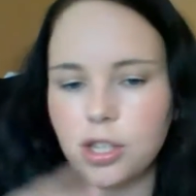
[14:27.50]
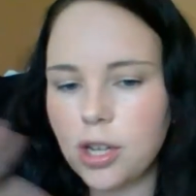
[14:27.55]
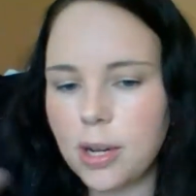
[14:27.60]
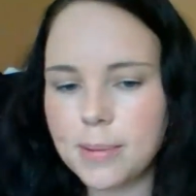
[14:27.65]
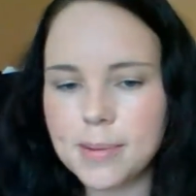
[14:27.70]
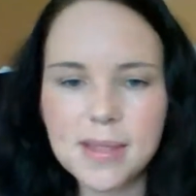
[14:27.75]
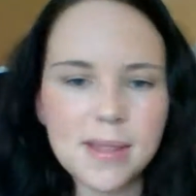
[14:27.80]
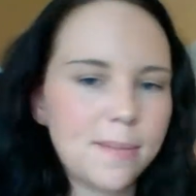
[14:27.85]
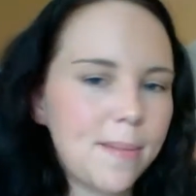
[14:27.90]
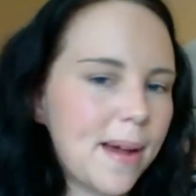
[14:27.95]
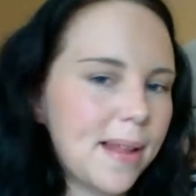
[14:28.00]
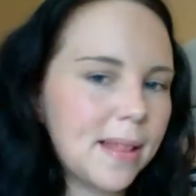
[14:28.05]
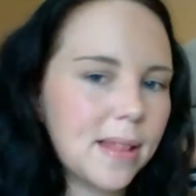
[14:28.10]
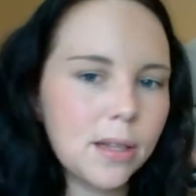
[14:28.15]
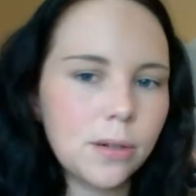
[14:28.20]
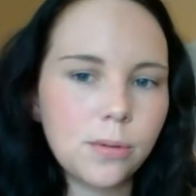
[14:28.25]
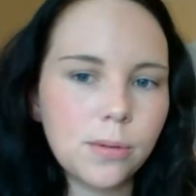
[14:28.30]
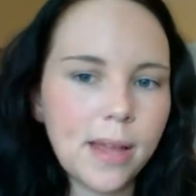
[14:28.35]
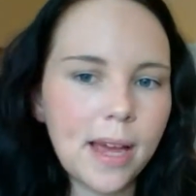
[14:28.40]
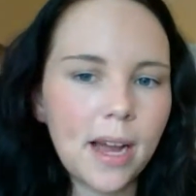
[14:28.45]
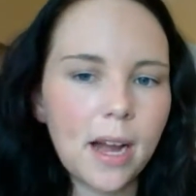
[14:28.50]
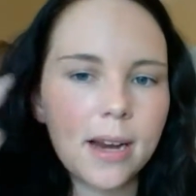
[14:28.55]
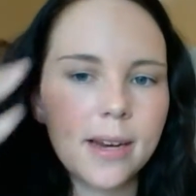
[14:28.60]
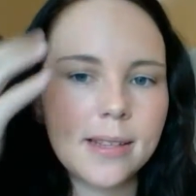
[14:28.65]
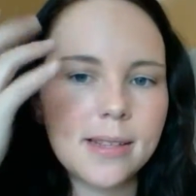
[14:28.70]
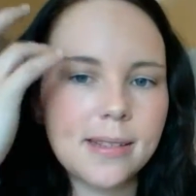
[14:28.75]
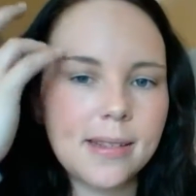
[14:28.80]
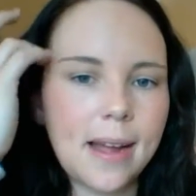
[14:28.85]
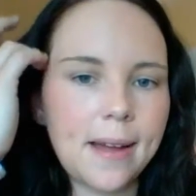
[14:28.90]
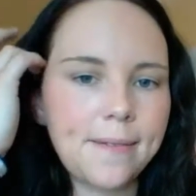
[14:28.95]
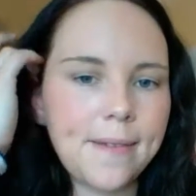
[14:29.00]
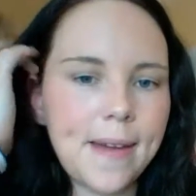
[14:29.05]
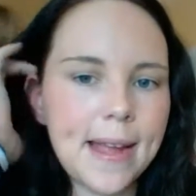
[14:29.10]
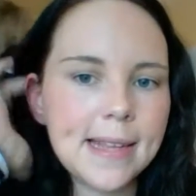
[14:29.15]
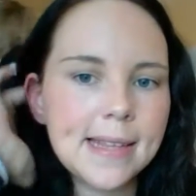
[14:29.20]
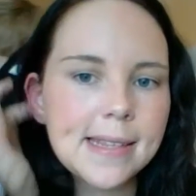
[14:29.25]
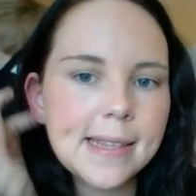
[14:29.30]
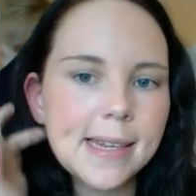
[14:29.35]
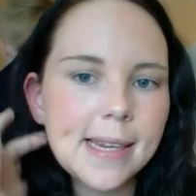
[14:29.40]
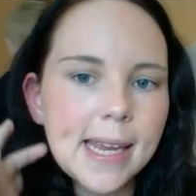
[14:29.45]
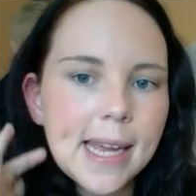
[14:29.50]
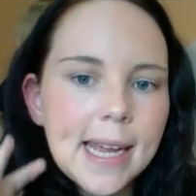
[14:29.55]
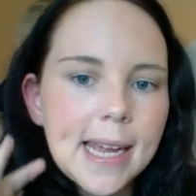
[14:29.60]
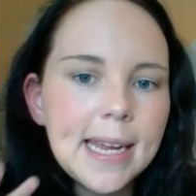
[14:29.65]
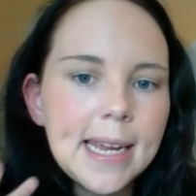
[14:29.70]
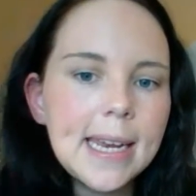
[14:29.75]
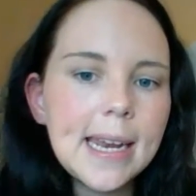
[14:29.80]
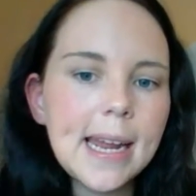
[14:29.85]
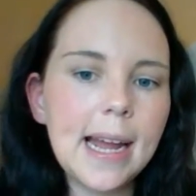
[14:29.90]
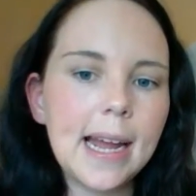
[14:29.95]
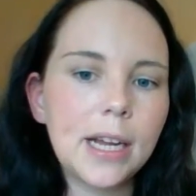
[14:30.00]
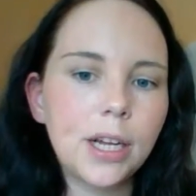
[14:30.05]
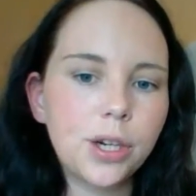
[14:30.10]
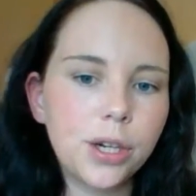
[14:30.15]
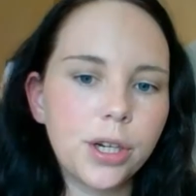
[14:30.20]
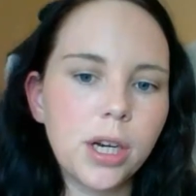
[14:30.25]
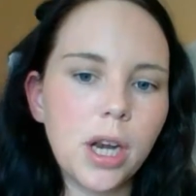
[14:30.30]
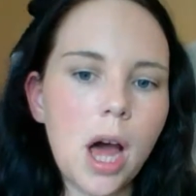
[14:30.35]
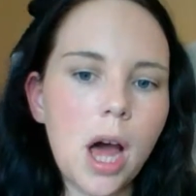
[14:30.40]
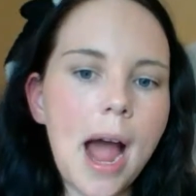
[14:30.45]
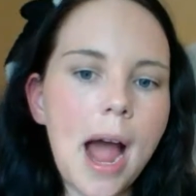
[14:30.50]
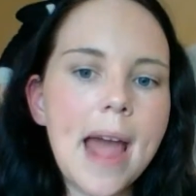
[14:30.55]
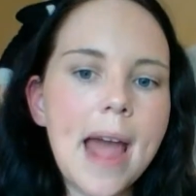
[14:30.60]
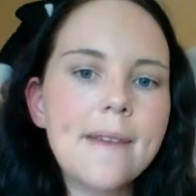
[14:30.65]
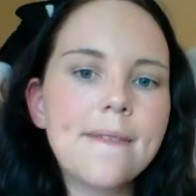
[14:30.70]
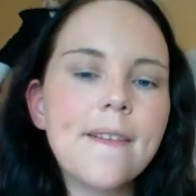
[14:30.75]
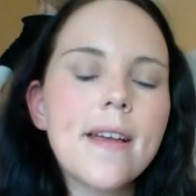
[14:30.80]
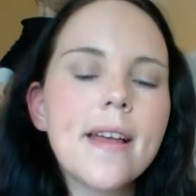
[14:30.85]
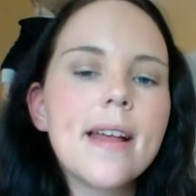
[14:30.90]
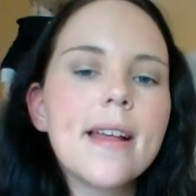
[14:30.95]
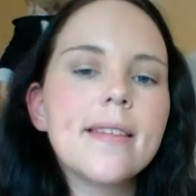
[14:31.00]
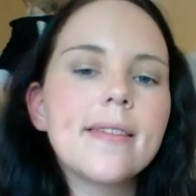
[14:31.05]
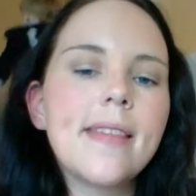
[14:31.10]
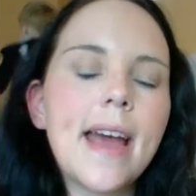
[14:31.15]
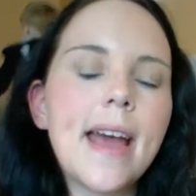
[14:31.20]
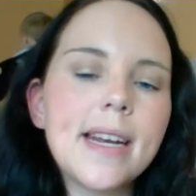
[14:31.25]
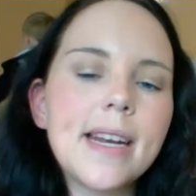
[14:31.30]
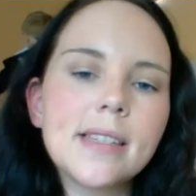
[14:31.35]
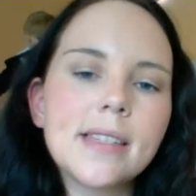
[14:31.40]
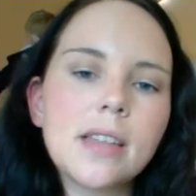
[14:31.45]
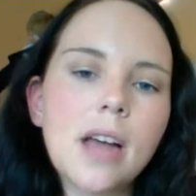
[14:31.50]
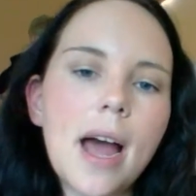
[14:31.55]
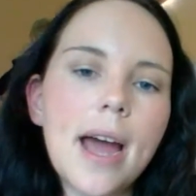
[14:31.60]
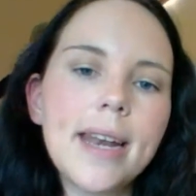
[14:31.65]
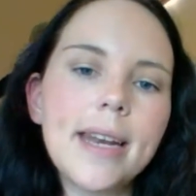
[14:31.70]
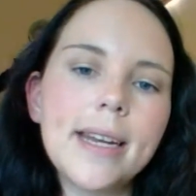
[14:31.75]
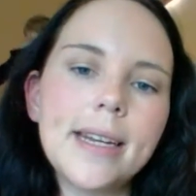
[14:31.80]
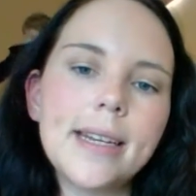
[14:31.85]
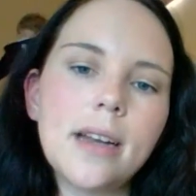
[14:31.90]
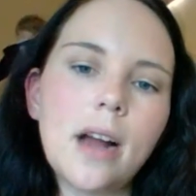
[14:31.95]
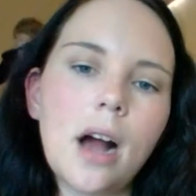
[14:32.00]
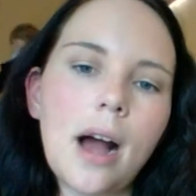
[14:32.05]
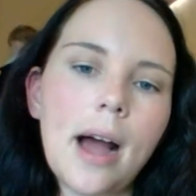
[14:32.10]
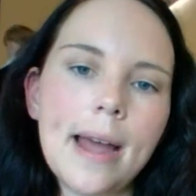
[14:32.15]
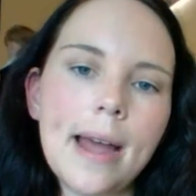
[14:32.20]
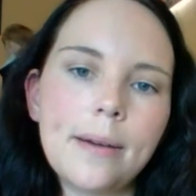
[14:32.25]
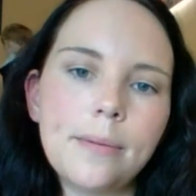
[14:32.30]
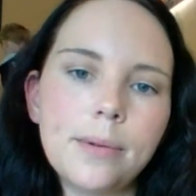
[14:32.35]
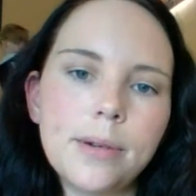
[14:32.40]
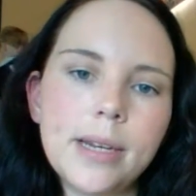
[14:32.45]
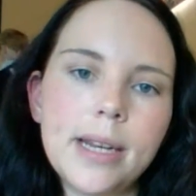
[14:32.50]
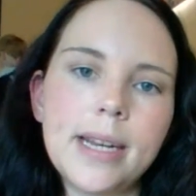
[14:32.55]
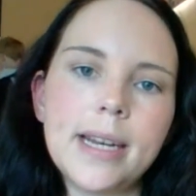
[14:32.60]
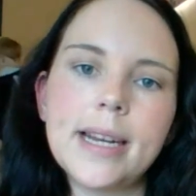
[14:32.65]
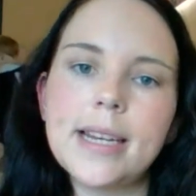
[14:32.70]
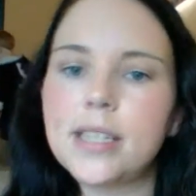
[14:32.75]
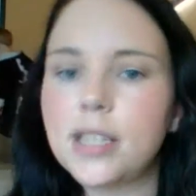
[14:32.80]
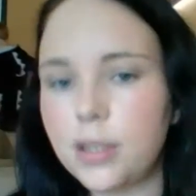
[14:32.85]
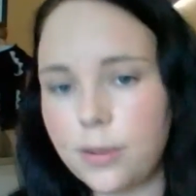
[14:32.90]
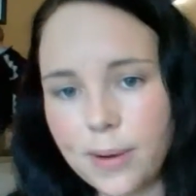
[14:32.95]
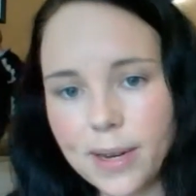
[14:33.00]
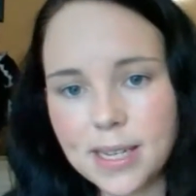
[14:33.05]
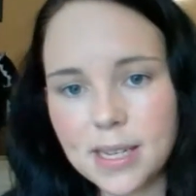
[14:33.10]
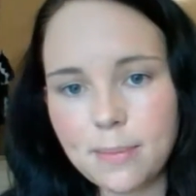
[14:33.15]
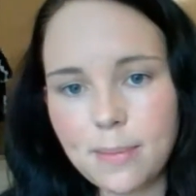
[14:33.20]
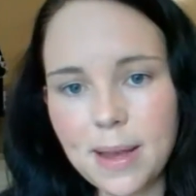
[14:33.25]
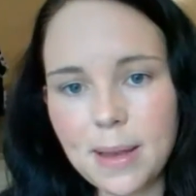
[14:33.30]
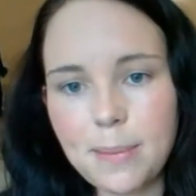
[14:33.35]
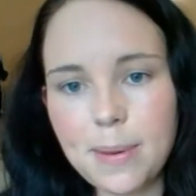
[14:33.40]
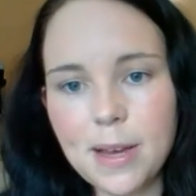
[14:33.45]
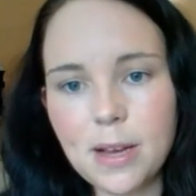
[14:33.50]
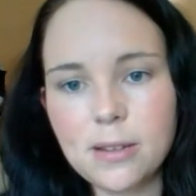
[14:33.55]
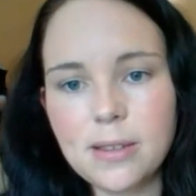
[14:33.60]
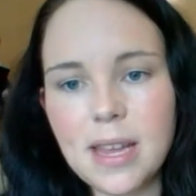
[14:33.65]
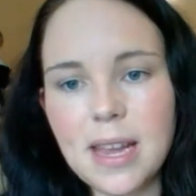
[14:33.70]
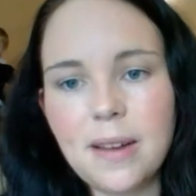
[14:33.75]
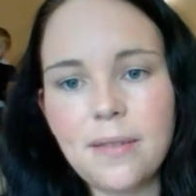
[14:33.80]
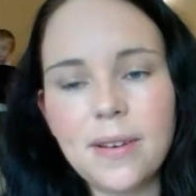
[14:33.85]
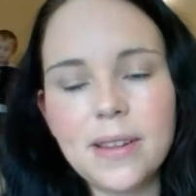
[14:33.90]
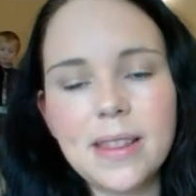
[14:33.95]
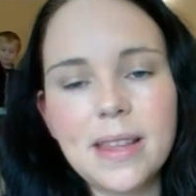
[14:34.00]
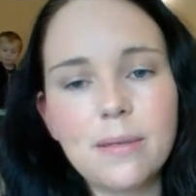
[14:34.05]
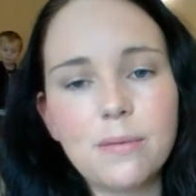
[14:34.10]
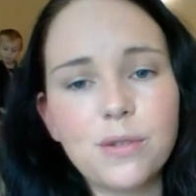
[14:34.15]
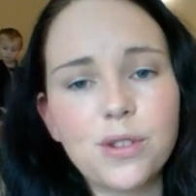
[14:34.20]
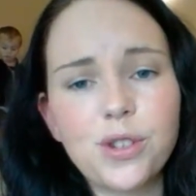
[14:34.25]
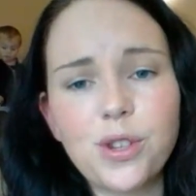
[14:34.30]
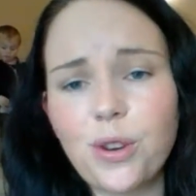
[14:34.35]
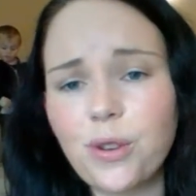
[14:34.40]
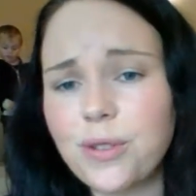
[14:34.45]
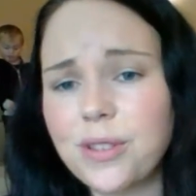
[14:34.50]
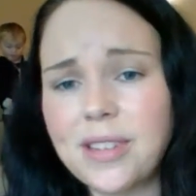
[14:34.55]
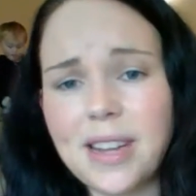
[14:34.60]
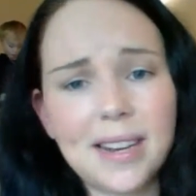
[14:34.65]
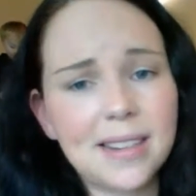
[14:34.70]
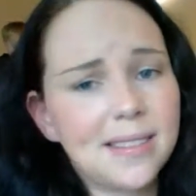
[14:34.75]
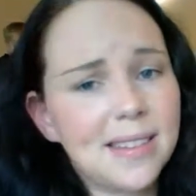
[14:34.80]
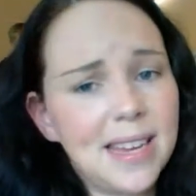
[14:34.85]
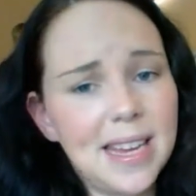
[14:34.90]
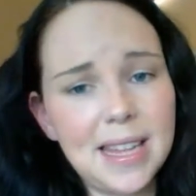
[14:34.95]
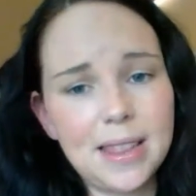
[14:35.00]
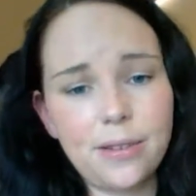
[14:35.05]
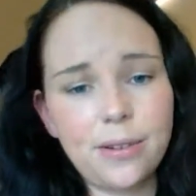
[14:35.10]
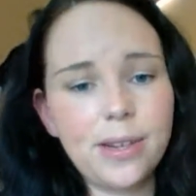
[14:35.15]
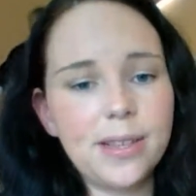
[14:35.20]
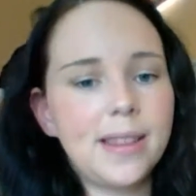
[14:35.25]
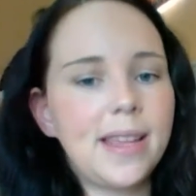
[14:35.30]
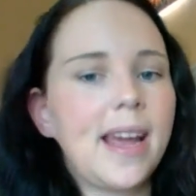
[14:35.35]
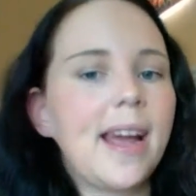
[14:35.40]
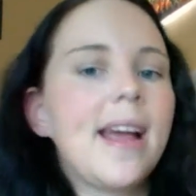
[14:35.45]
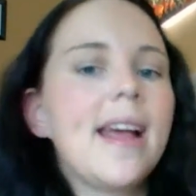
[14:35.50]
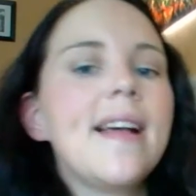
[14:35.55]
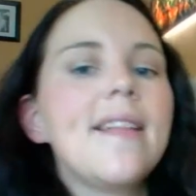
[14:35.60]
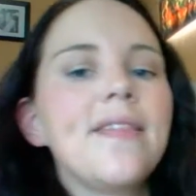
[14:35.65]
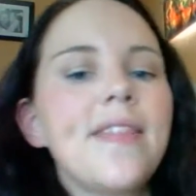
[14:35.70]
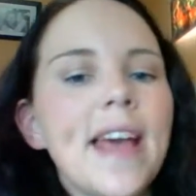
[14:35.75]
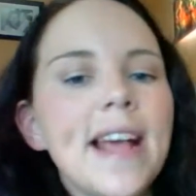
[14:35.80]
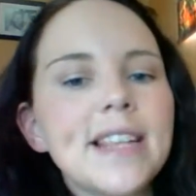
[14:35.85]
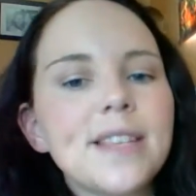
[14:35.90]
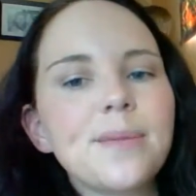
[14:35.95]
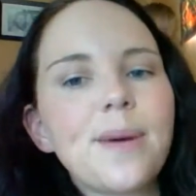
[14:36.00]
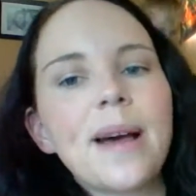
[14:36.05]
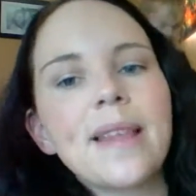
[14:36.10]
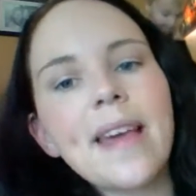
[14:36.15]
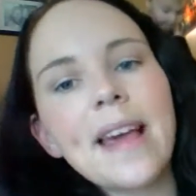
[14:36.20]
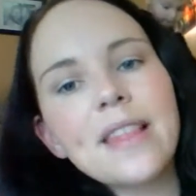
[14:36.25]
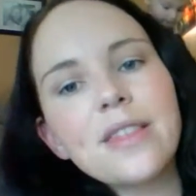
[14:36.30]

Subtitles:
times of the month and all that kind of stuff. And to lead a good life, they decided I would need a hysterectomy because everything was so stuck together in there. That's why they